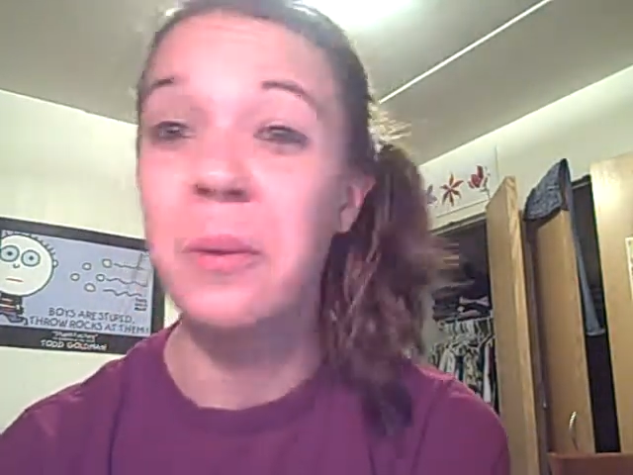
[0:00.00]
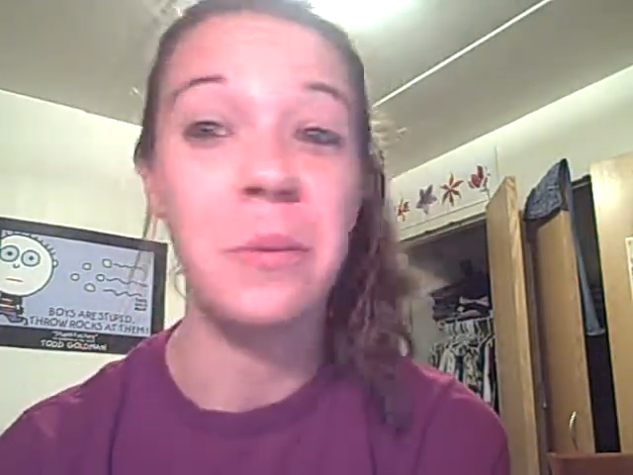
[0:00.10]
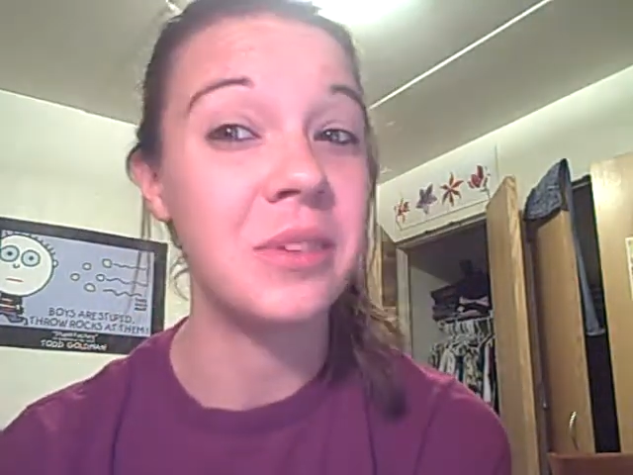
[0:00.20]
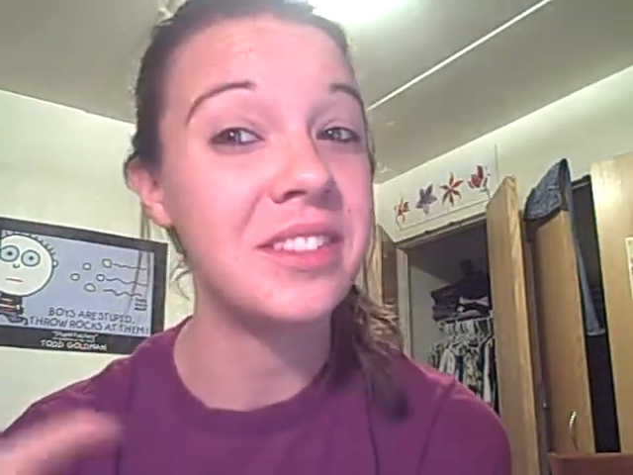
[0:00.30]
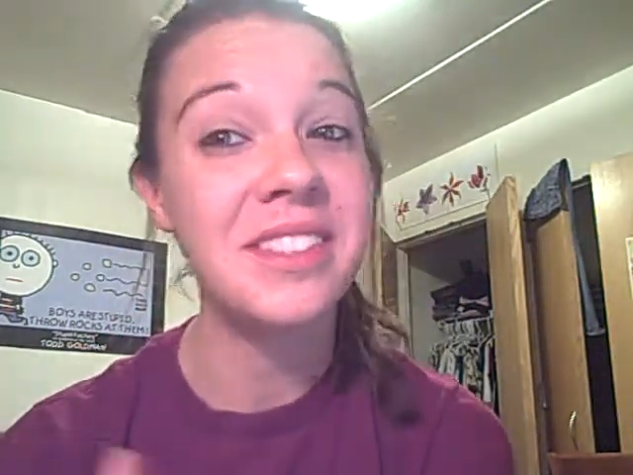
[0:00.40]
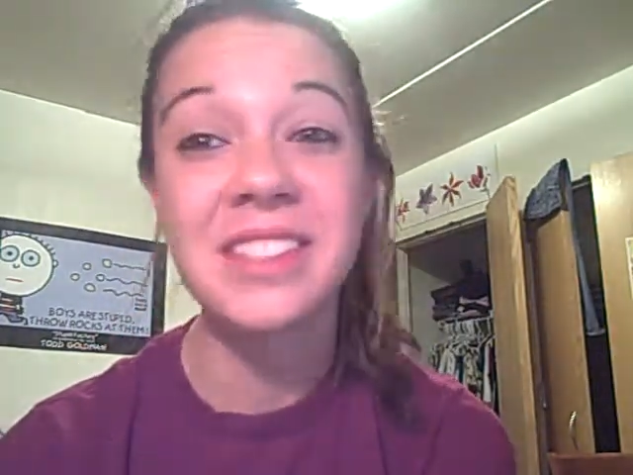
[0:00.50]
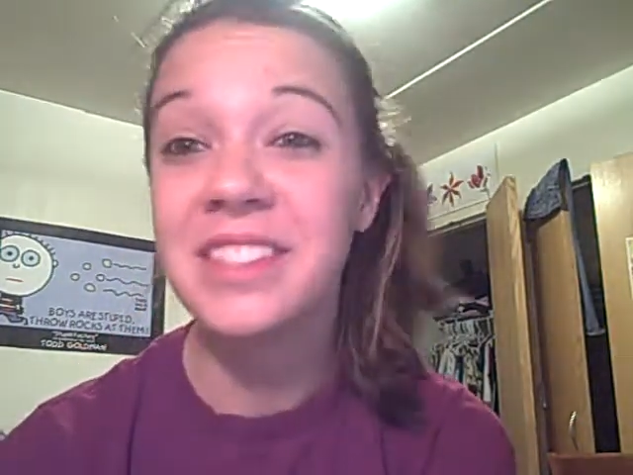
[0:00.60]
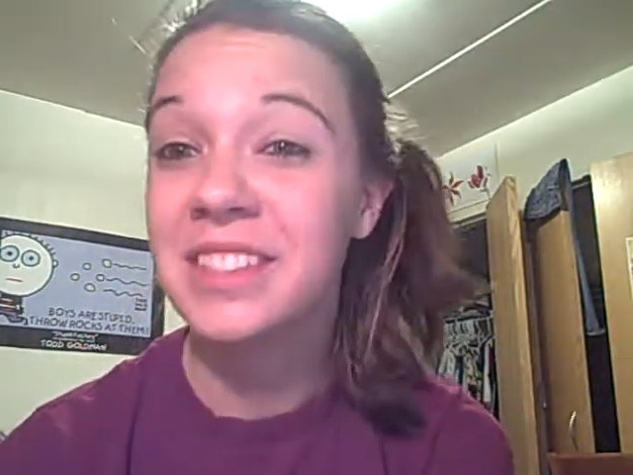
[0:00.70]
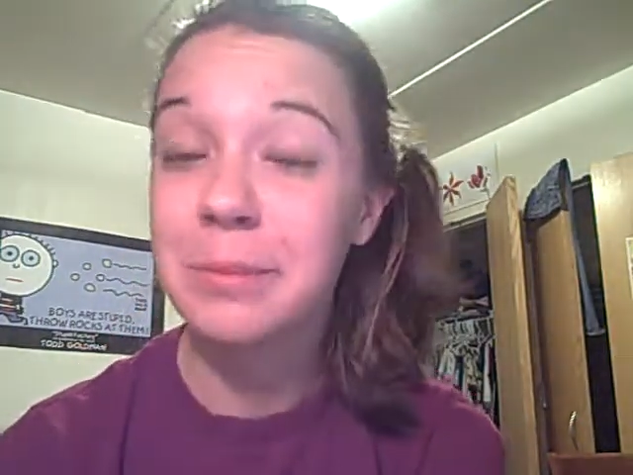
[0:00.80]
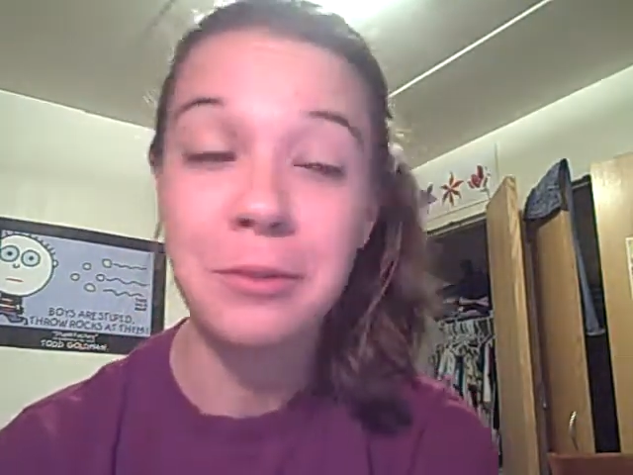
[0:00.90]
it wasn't the
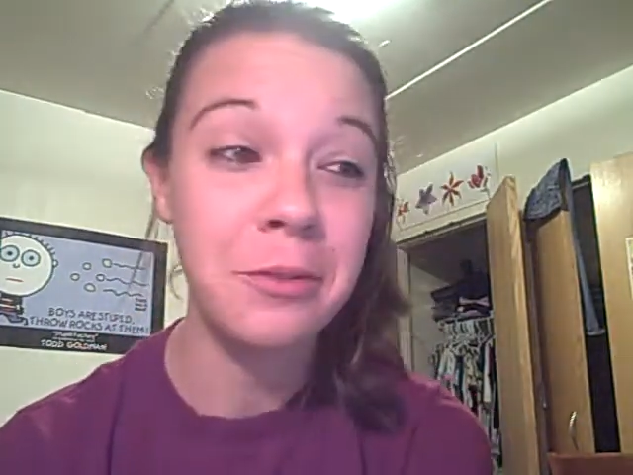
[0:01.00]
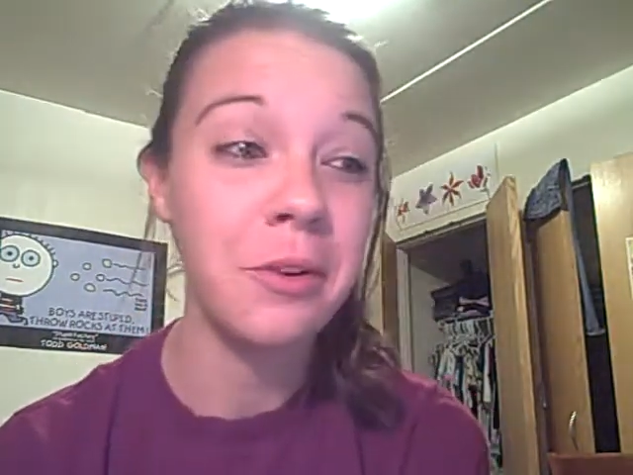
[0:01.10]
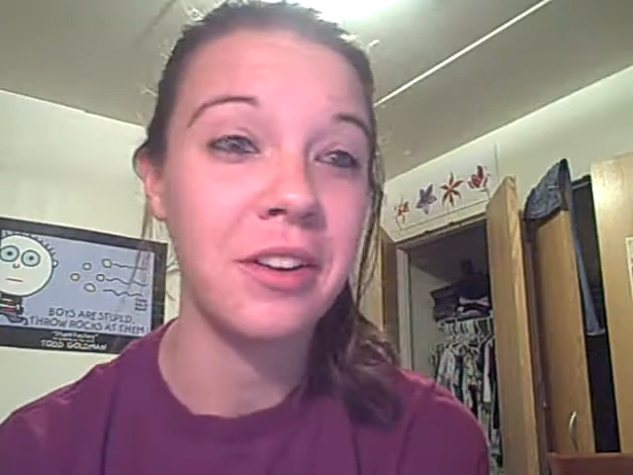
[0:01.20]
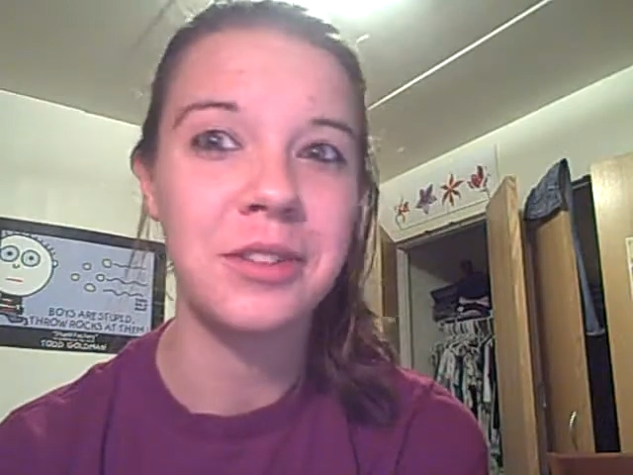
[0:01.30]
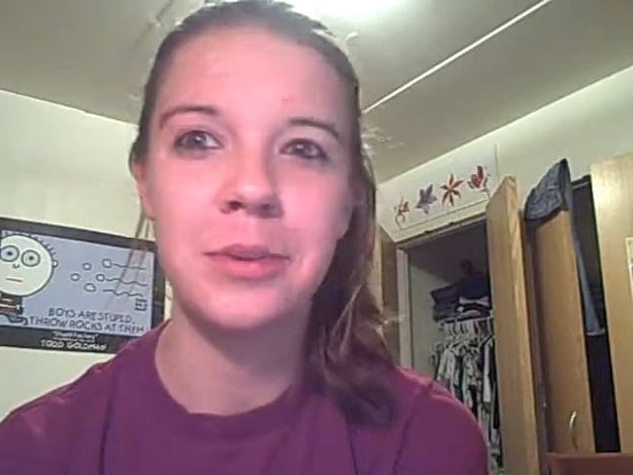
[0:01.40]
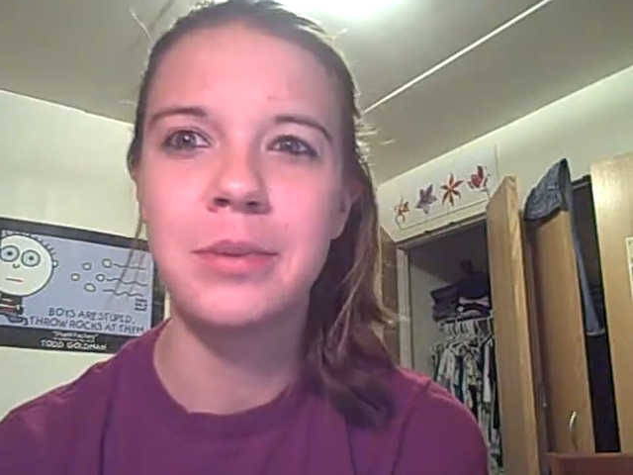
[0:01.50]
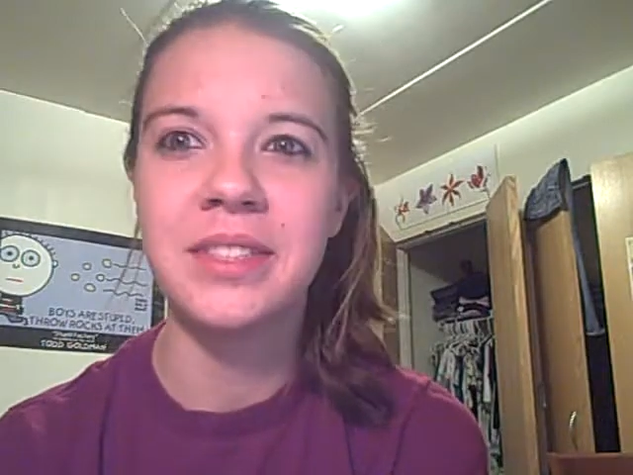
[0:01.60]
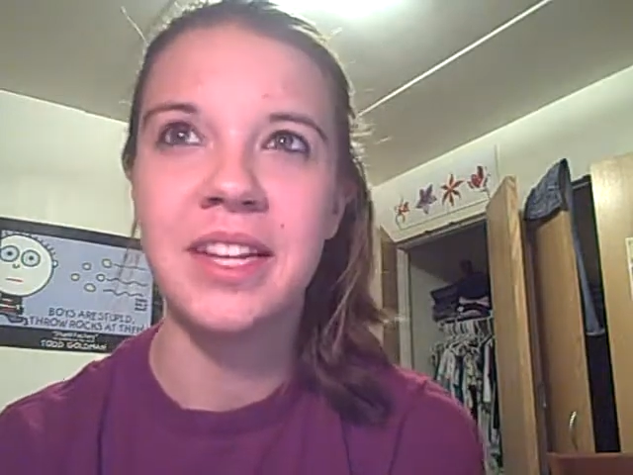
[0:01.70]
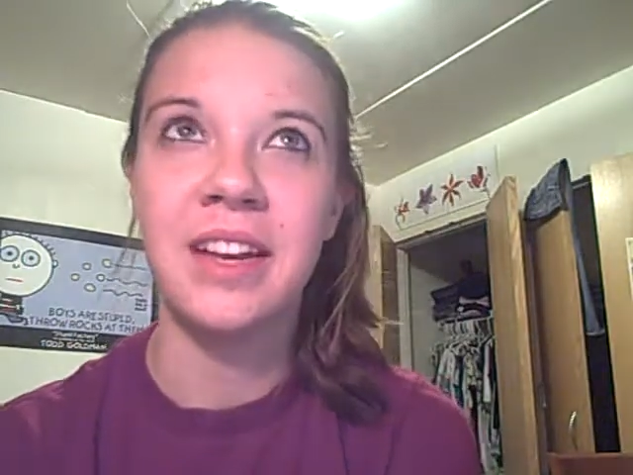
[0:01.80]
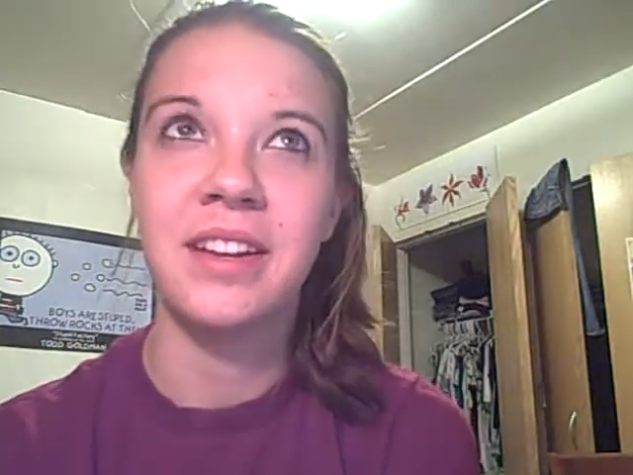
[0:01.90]
season before, because what
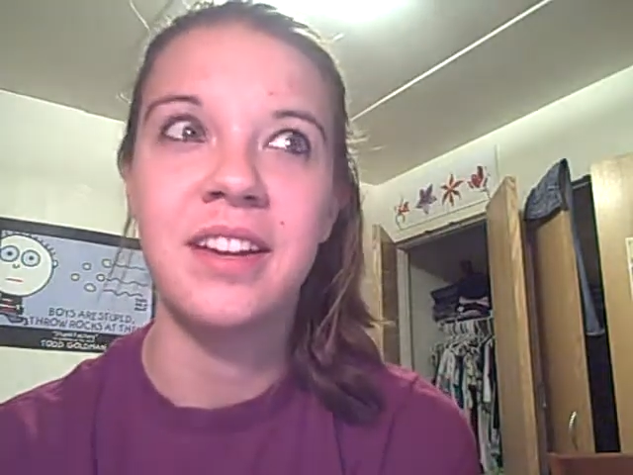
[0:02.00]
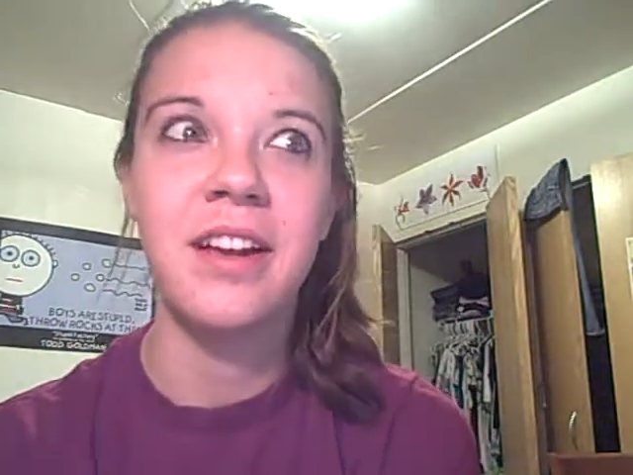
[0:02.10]
was that?